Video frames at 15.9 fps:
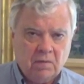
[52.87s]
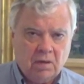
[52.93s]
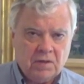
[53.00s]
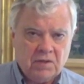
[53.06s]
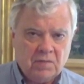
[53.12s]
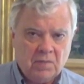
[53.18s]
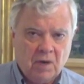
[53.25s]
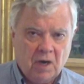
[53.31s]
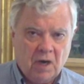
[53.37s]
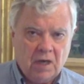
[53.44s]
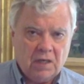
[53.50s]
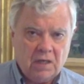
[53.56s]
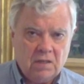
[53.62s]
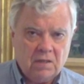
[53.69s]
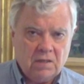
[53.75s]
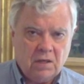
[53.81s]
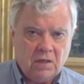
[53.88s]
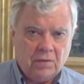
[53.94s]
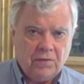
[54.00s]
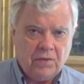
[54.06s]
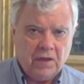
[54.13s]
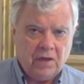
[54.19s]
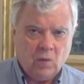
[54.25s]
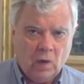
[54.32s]
are smart don't
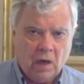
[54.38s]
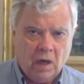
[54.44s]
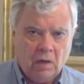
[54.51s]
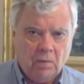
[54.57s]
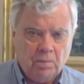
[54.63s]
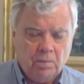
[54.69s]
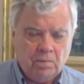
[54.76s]
think well.